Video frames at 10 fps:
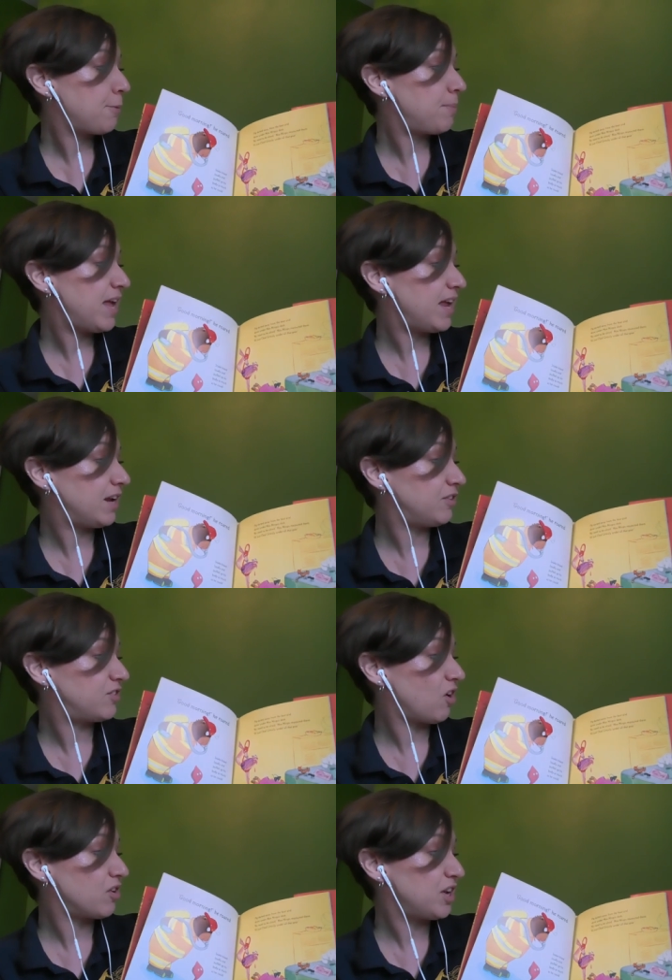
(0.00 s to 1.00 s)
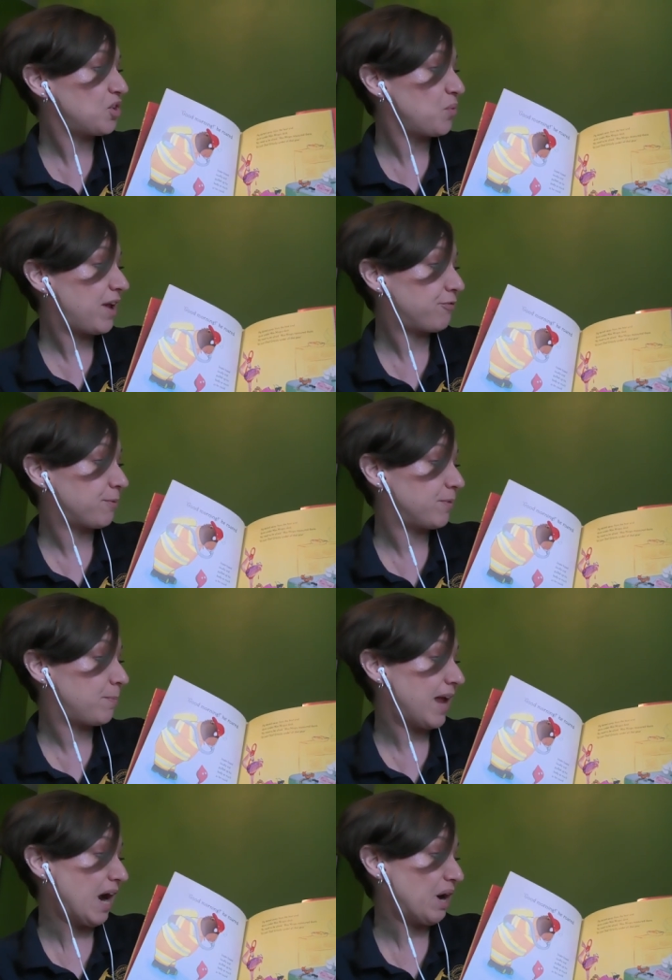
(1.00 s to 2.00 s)
Pig darted away from the
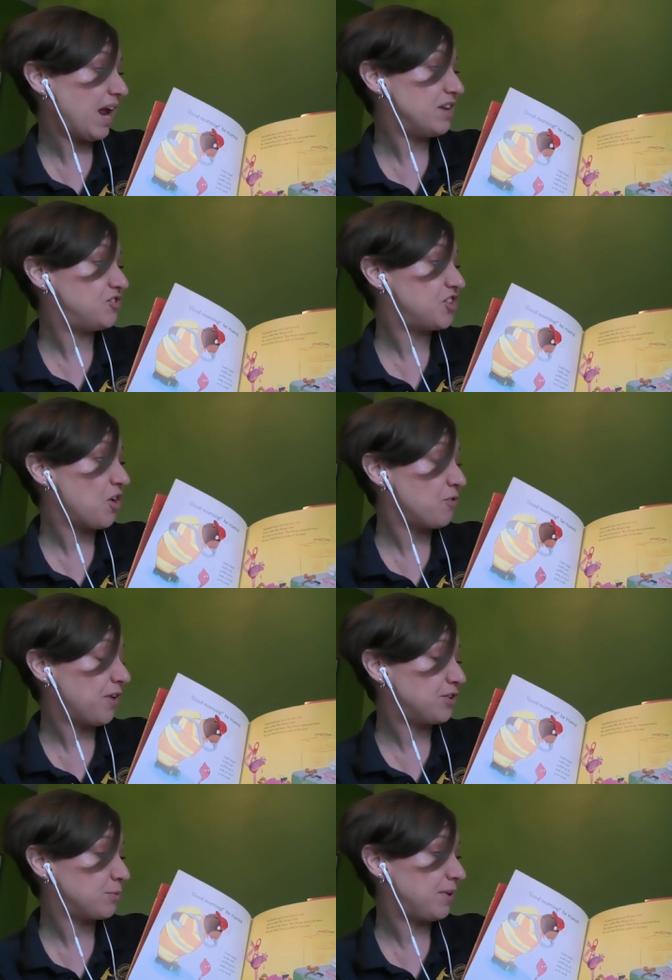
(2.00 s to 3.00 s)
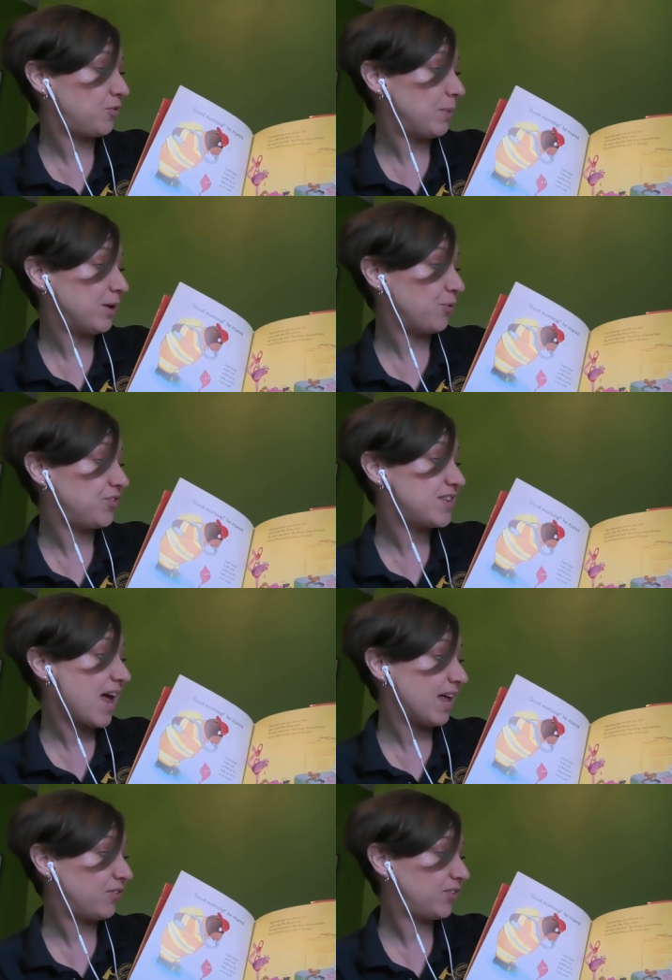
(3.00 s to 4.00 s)
bear and dove under Miss Mingo's
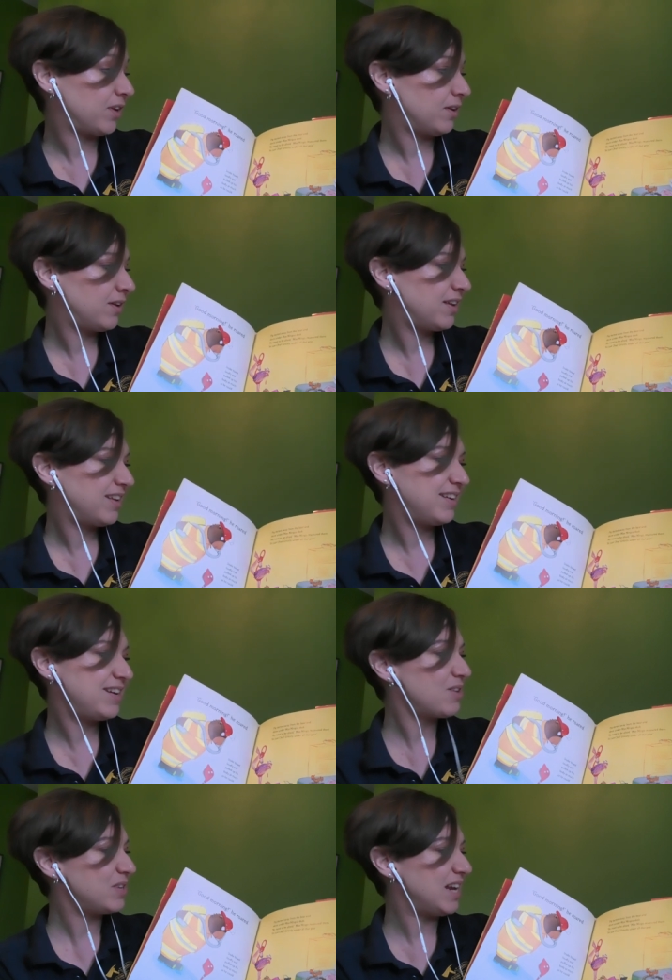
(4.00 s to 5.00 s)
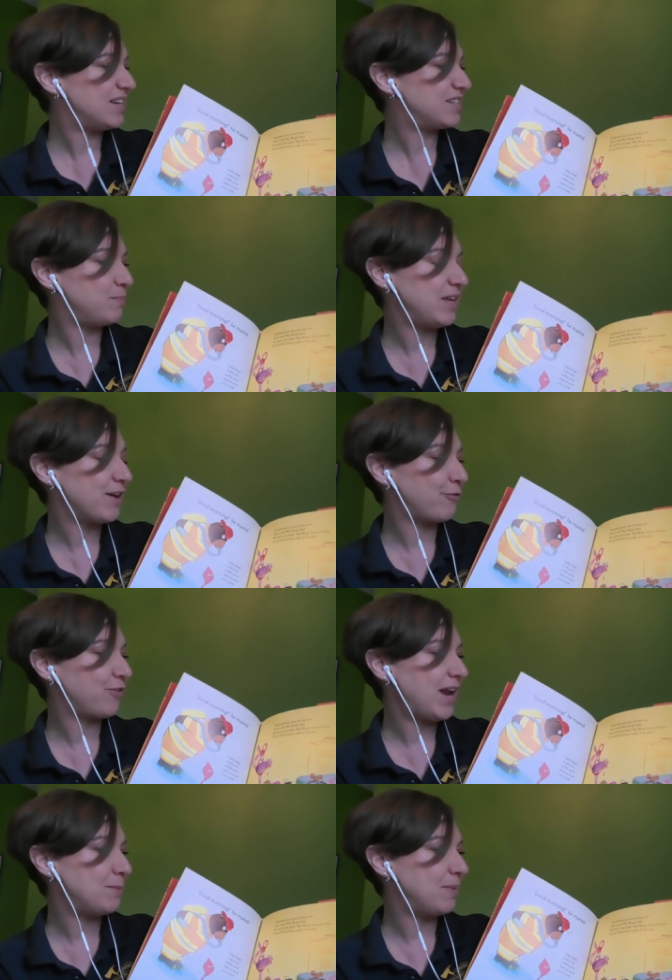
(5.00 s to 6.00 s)
desk. No need to be afraid,